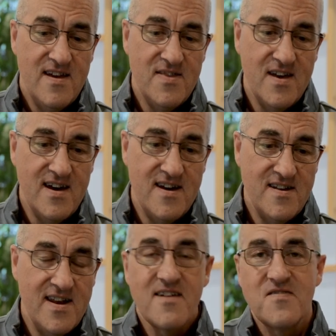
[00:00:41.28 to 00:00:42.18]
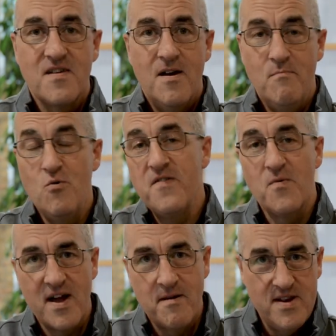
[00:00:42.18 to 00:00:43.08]
the next movie
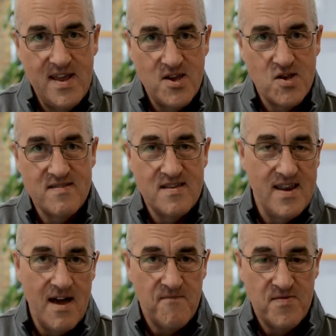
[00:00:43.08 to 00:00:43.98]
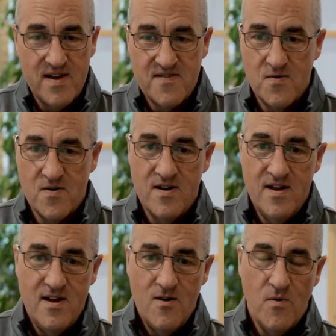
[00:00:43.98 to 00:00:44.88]
recommendations in Netflix or
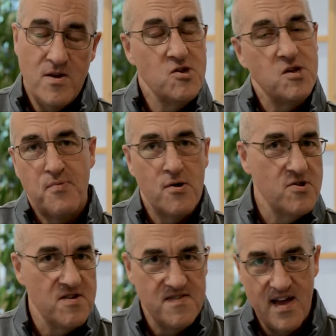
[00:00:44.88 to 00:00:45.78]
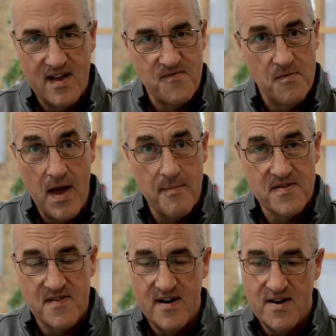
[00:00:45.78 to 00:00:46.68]
what you should purchase next from
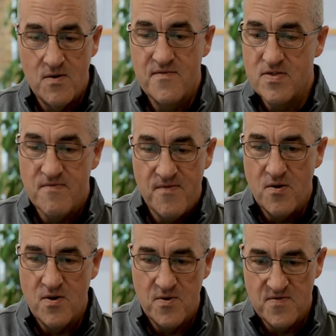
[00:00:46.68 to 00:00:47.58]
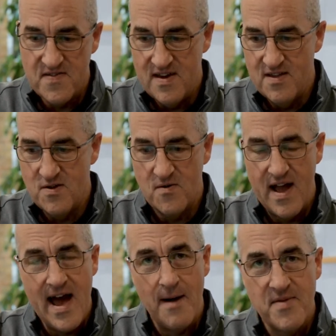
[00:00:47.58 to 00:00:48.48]
Amazon or even the photos in your
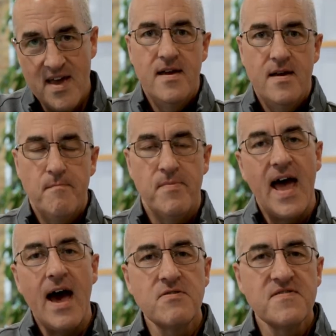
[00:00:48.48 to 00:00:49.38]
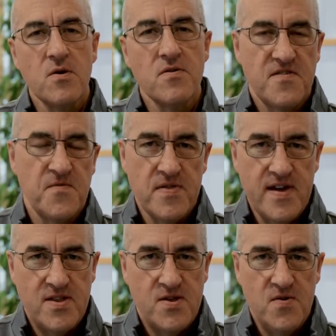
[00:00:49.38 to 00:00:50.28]
app. But how does all this
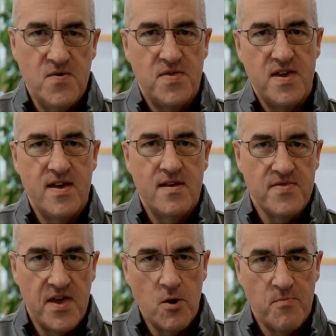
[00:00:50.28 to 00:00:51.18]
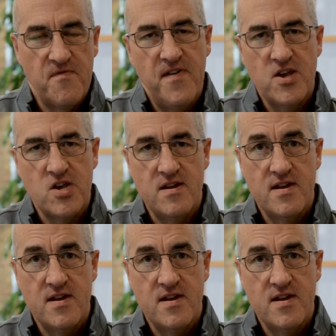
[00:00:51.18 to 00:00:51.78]
relate to the legal profession?